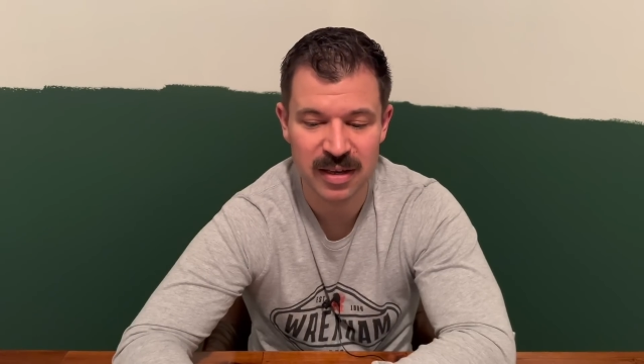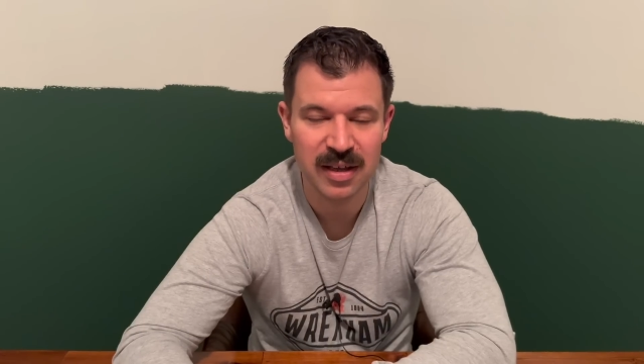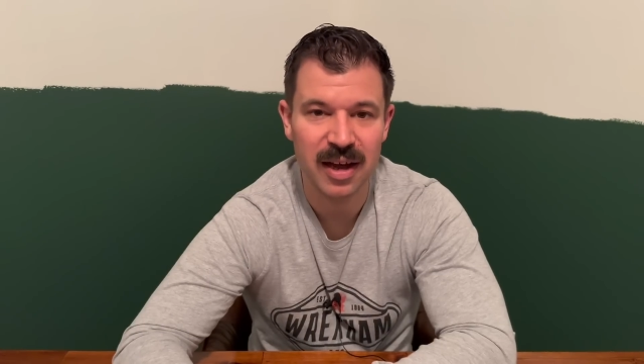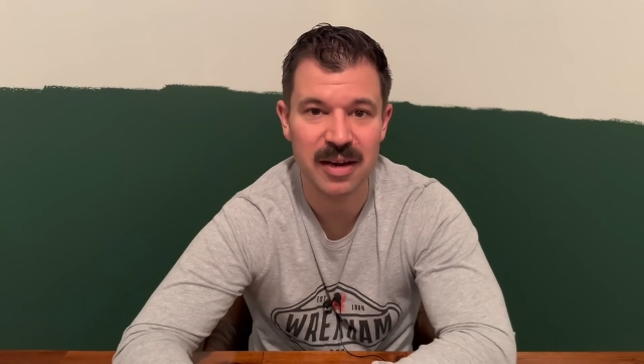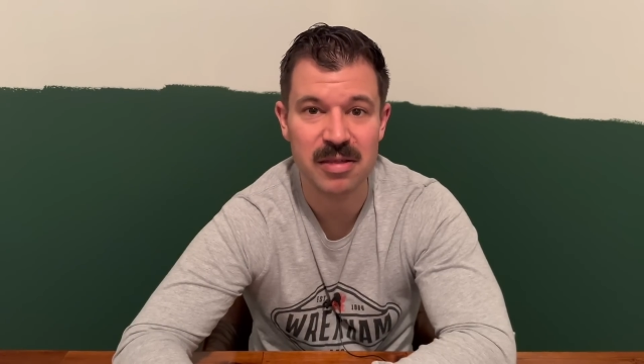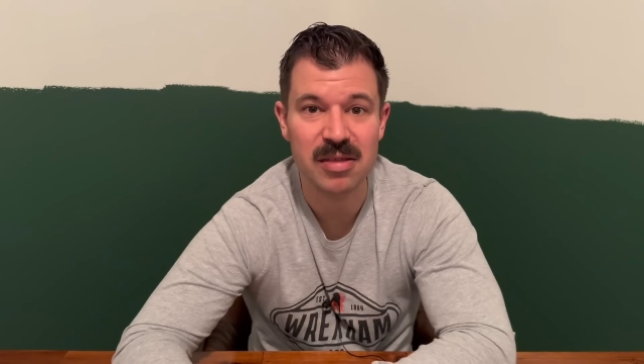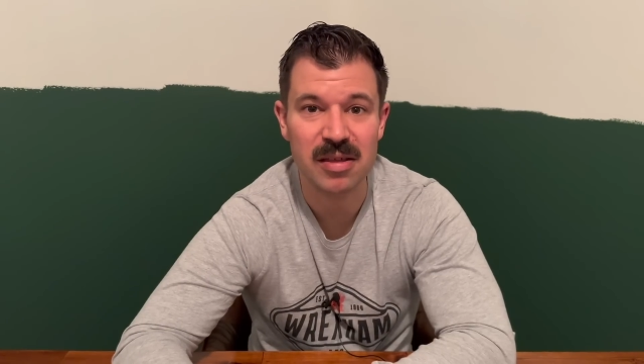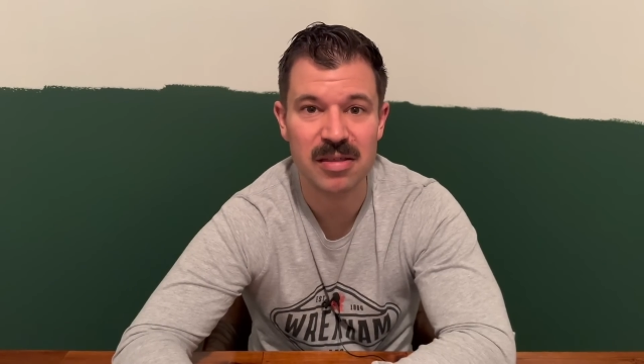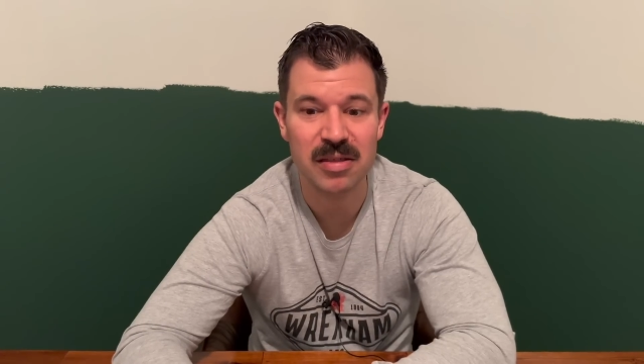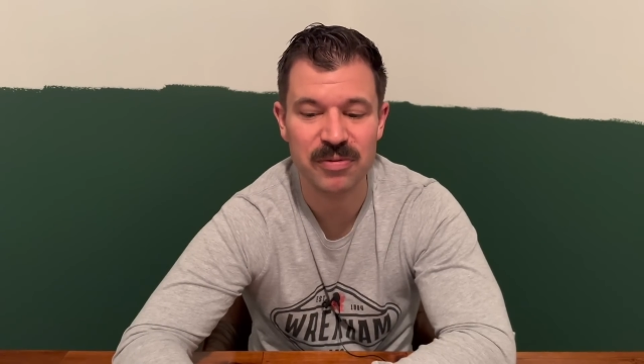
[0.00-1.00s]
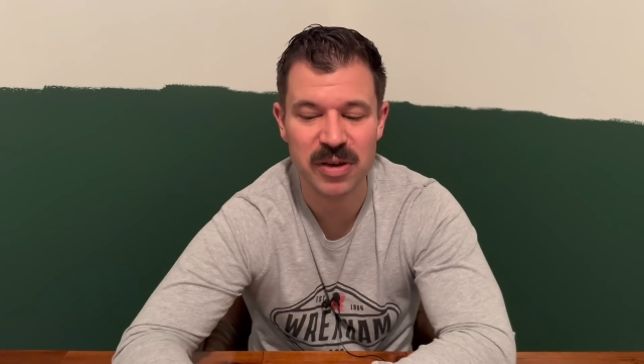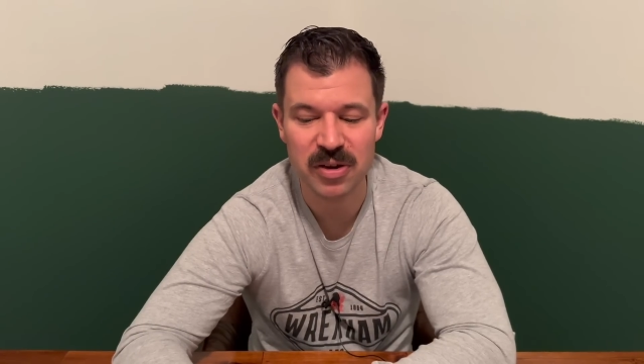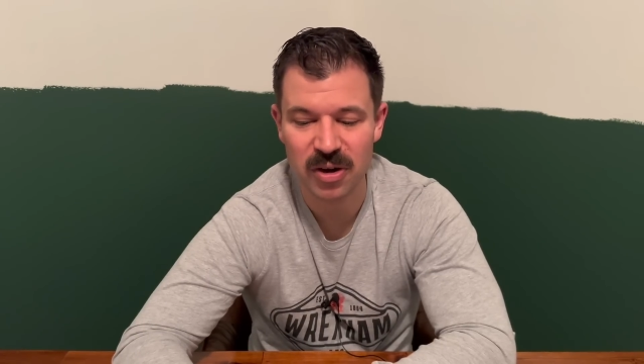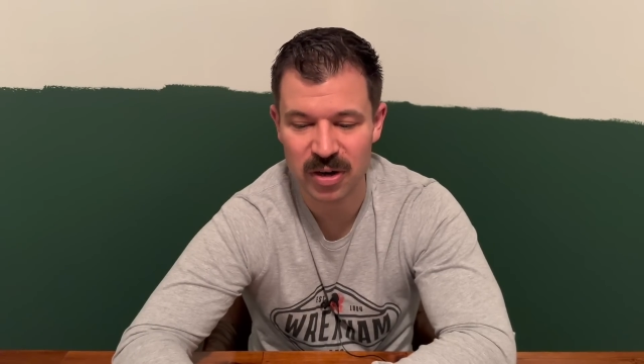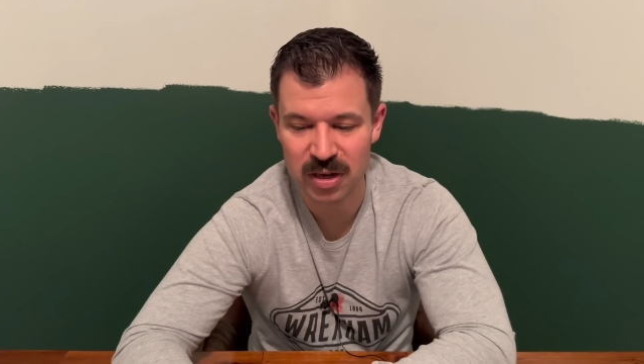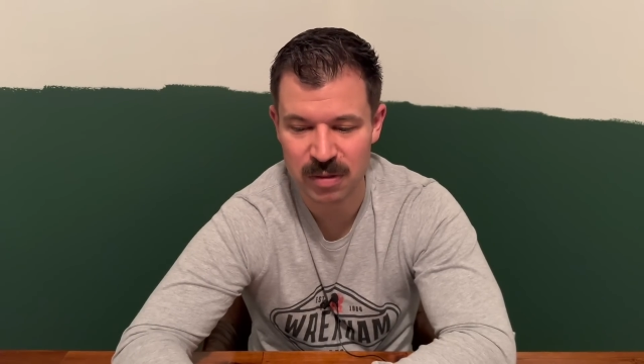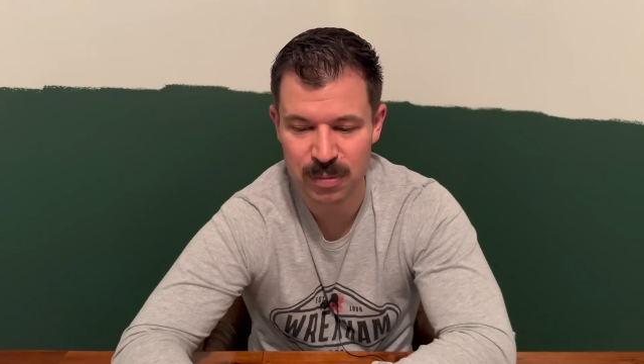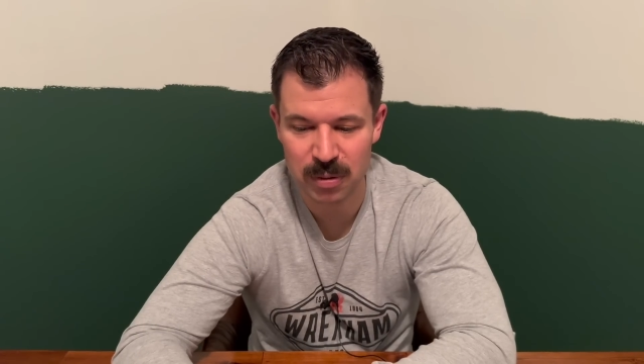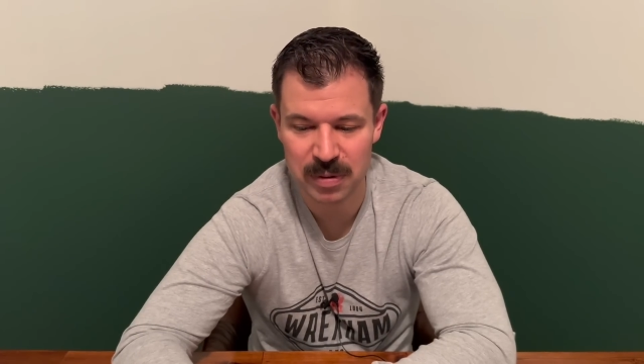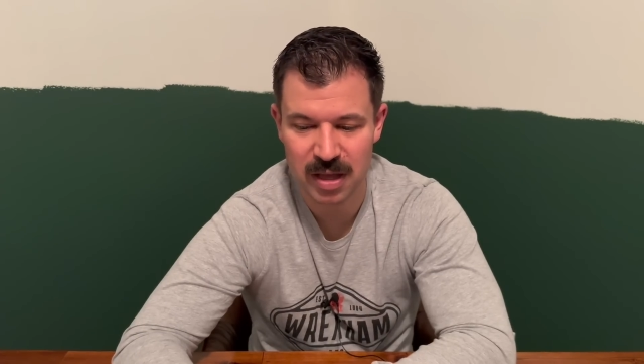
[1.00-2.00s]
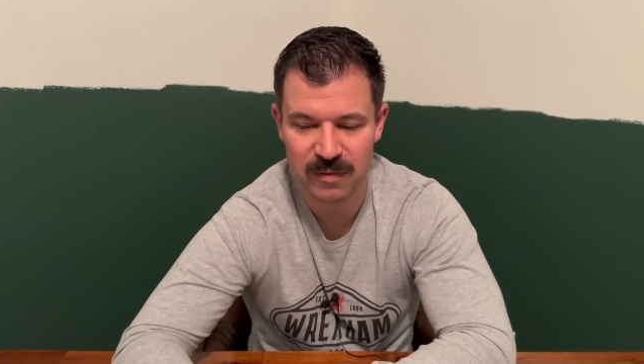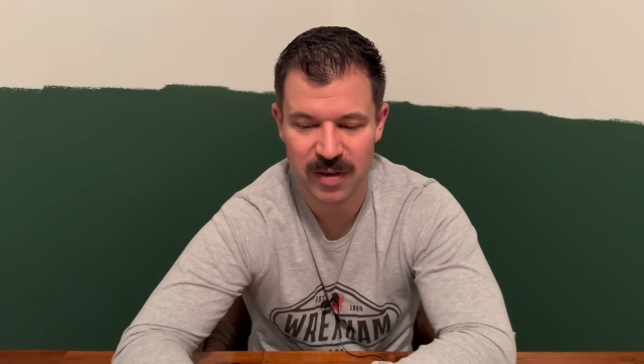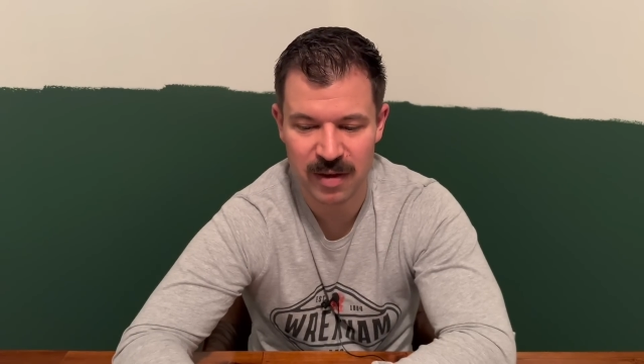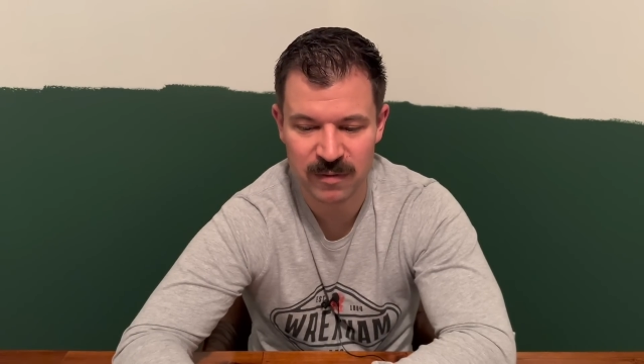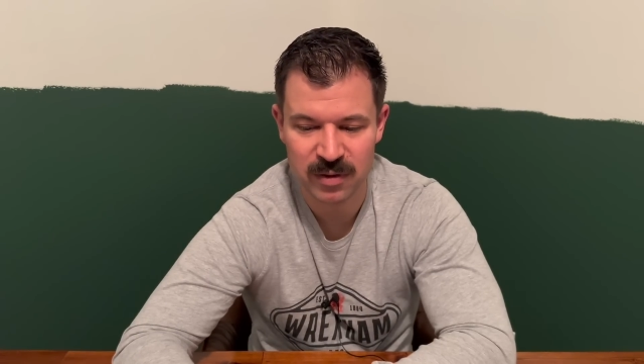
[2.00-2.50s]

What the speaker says: on 63 targets per PFF.